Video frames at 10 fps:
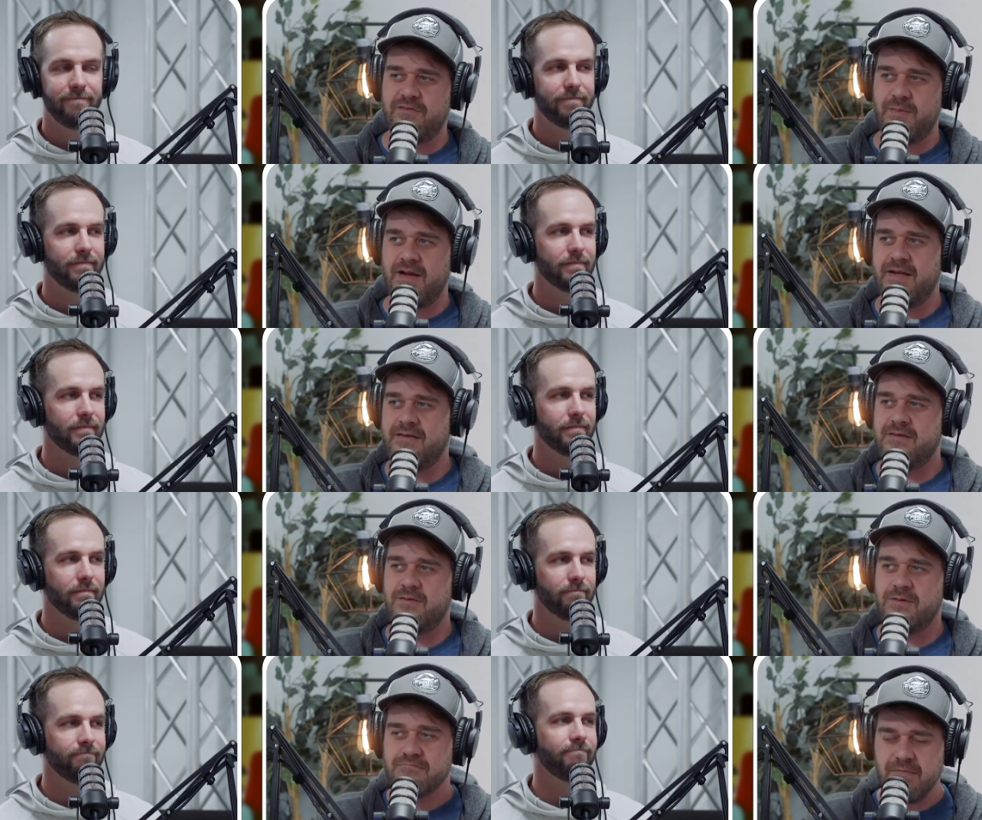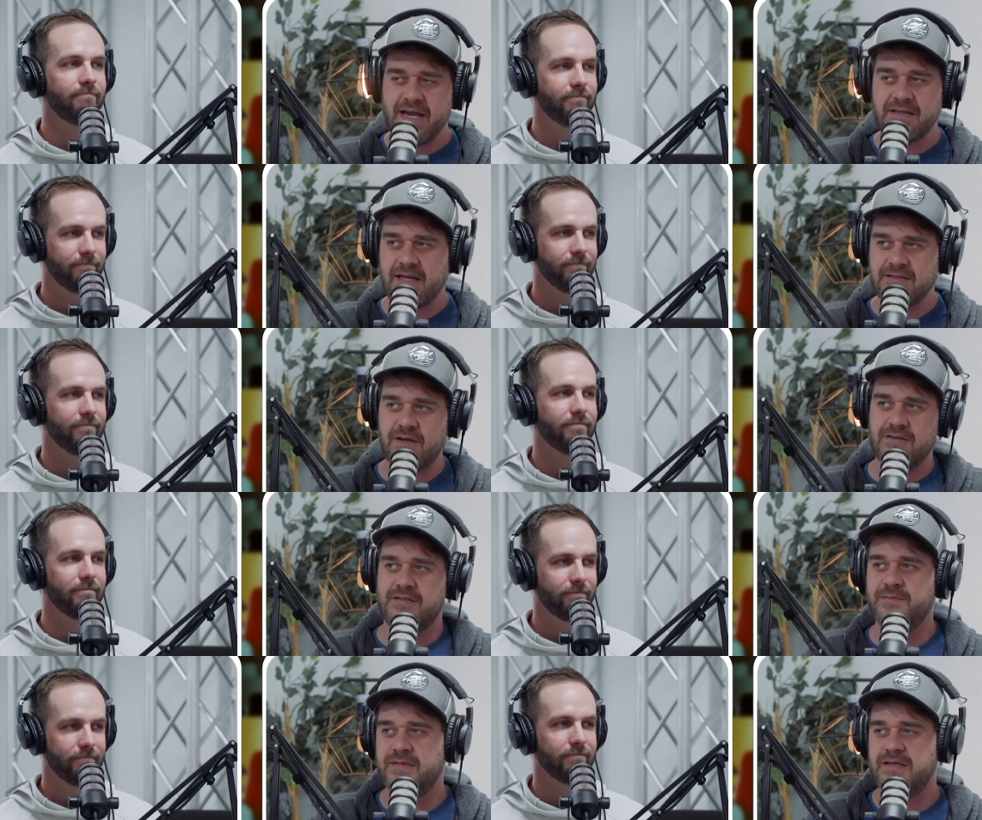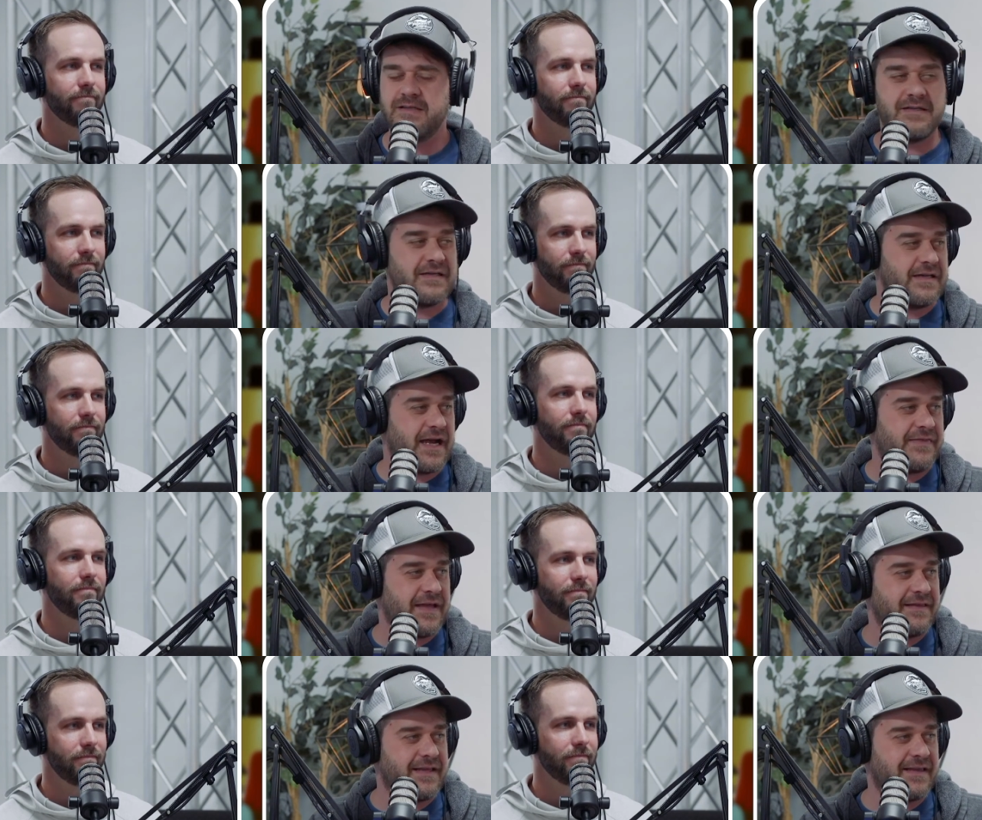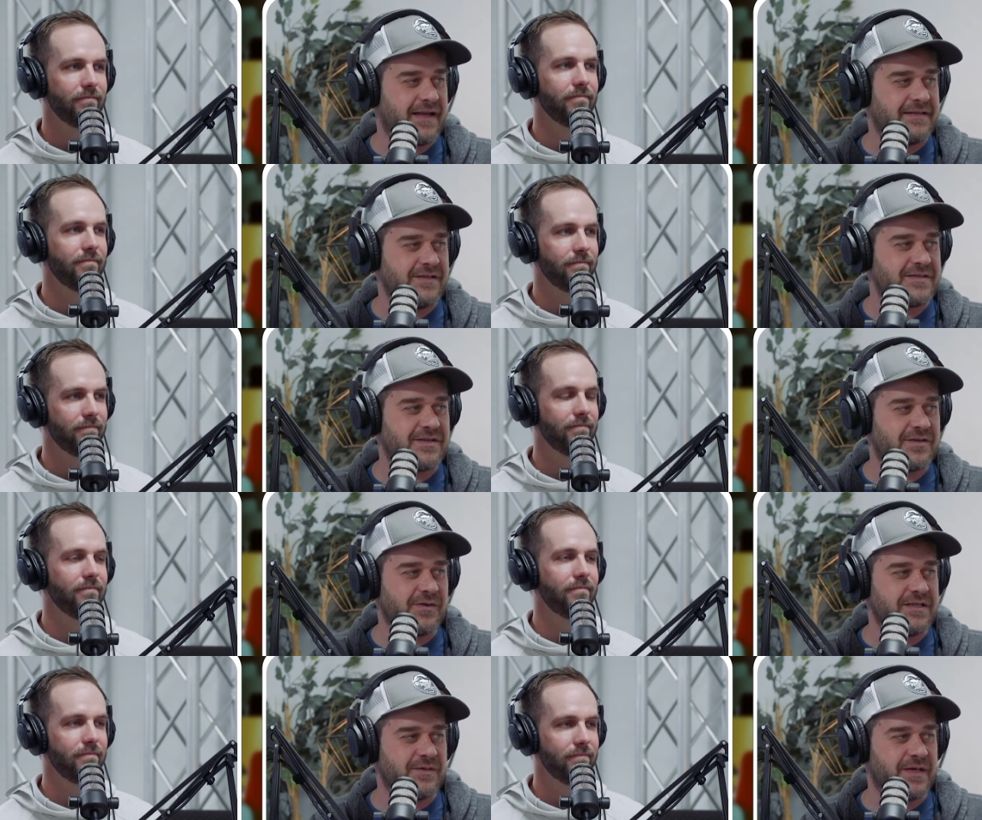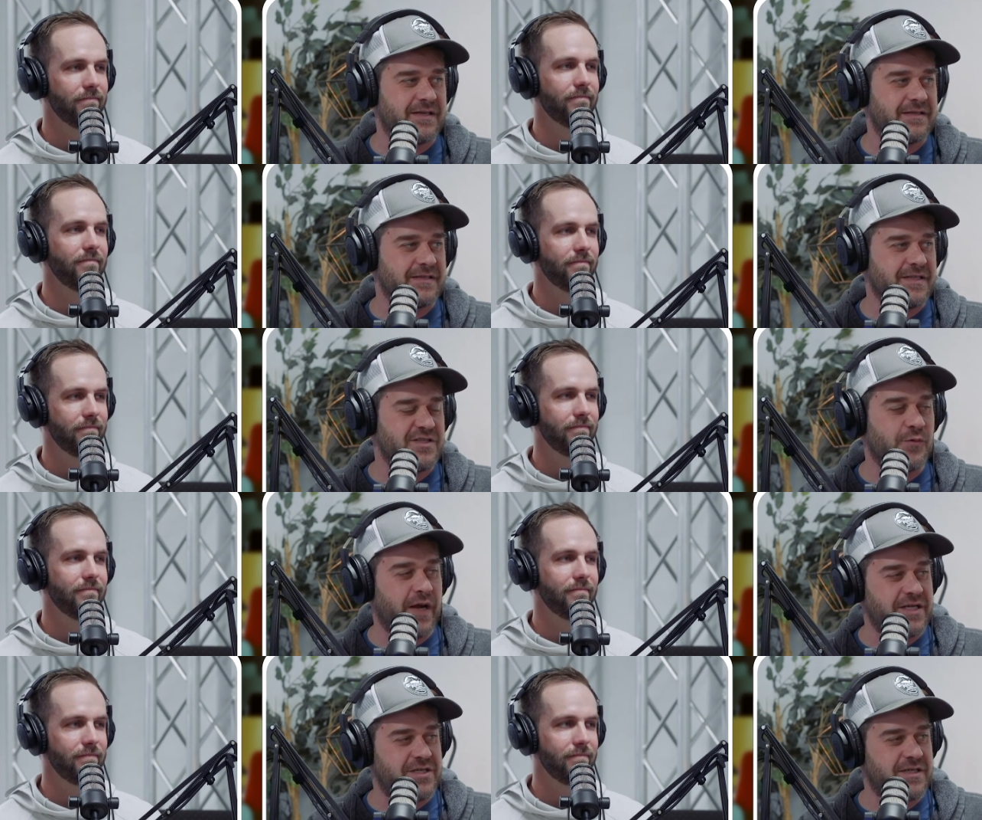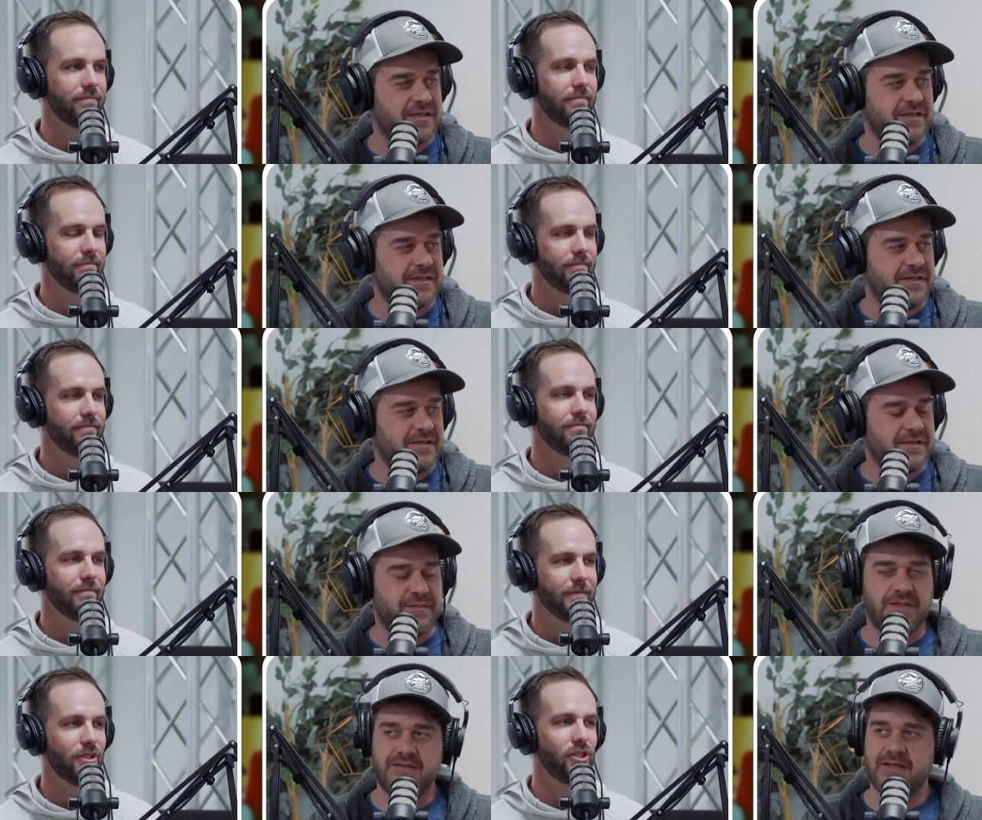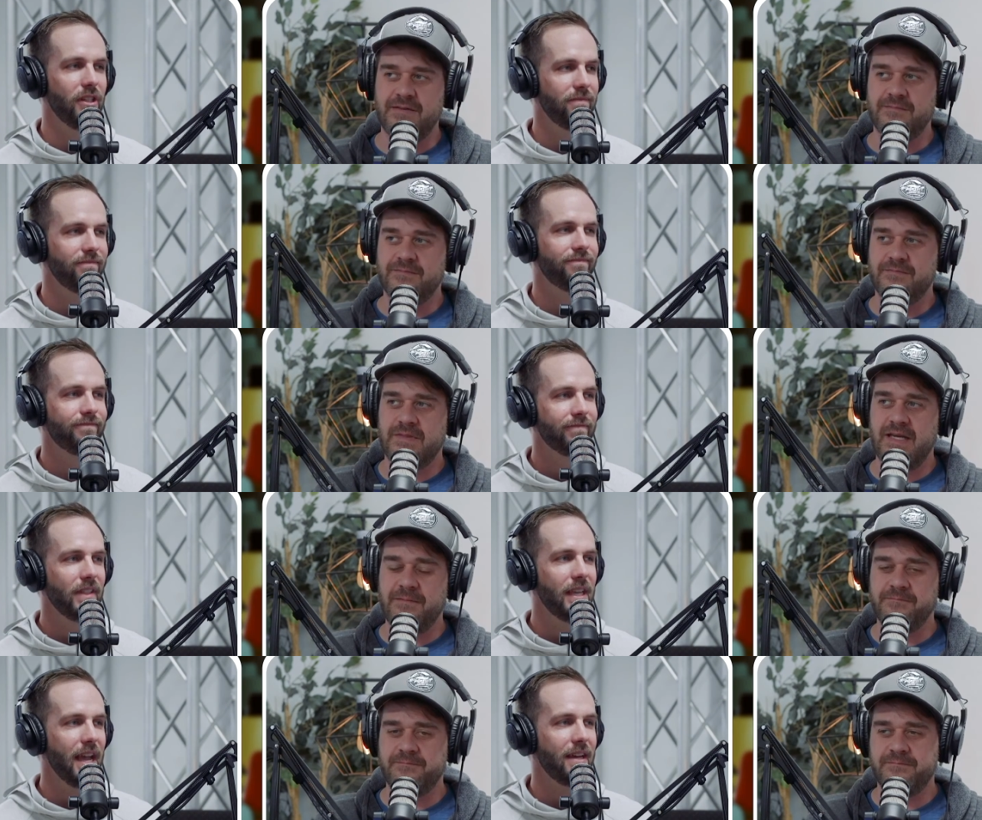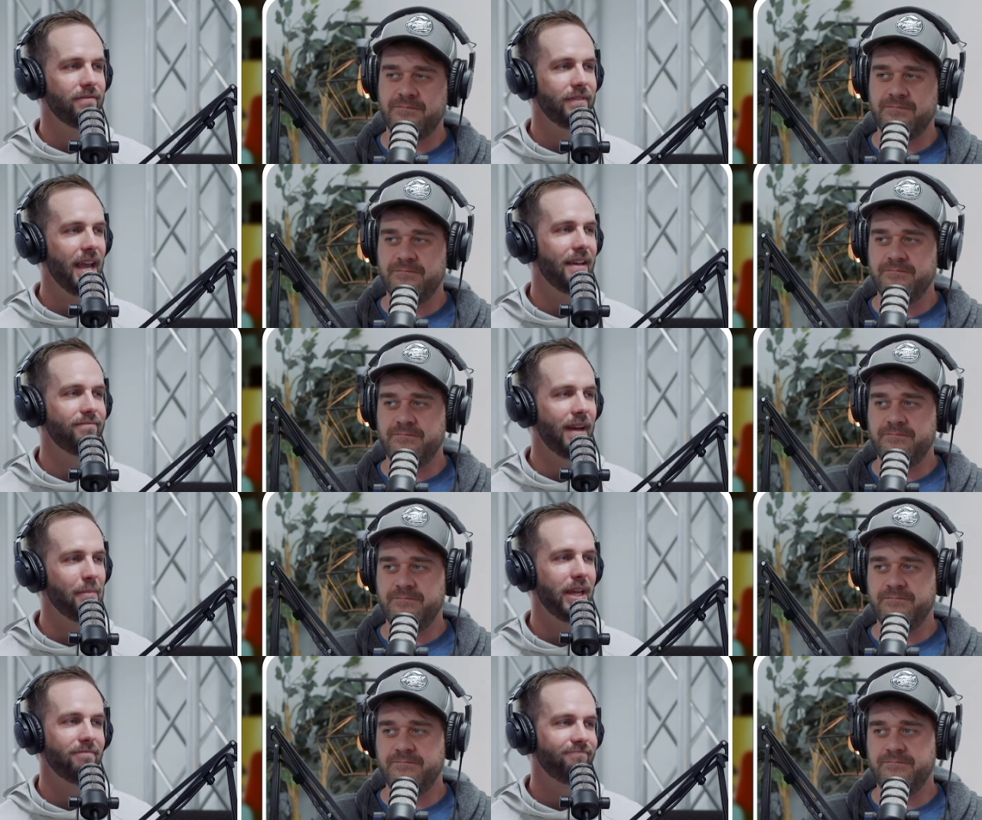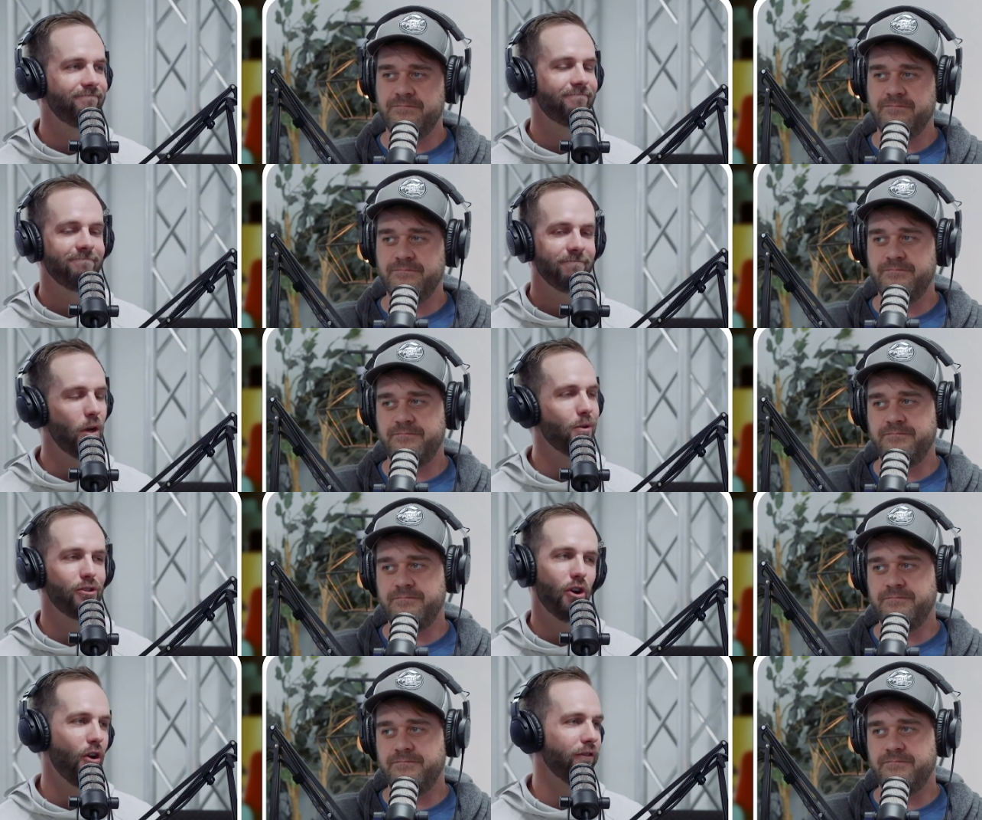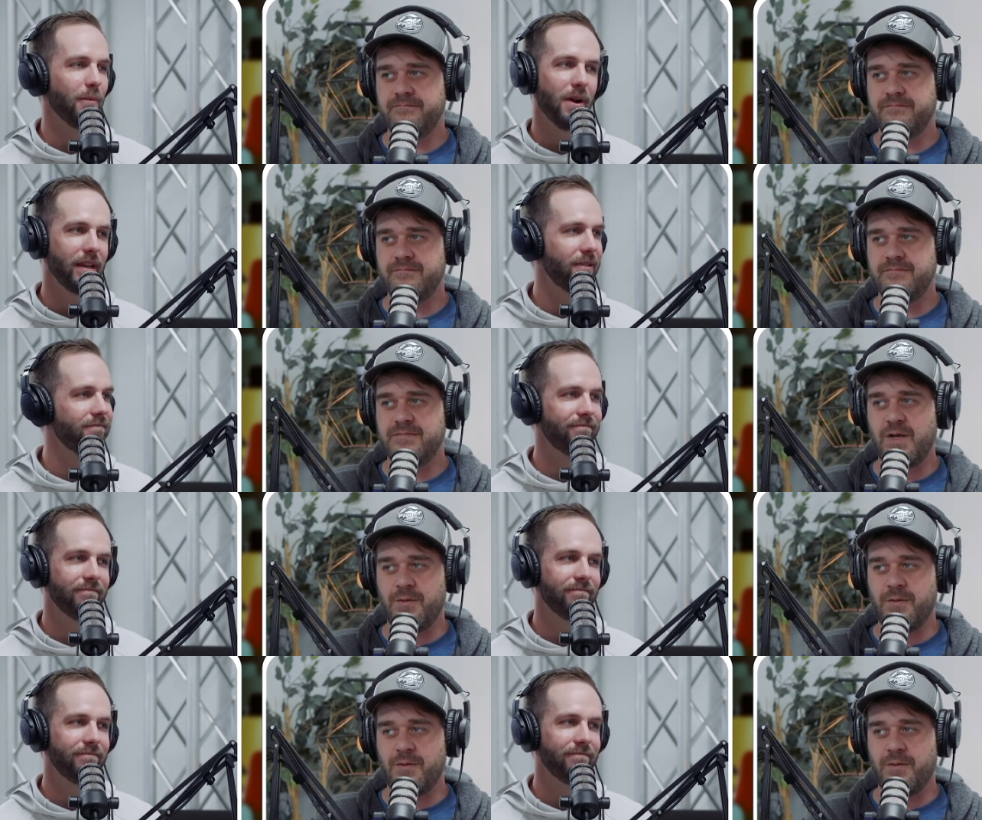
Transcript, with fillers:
Speaker 1: mine or mm-hmm. man, that's awesome. And they they like there's a degree to it to which, but uh,
Speaker 2: good. yeah, yeah, yeah. I mean, no more drawing for Mike. No,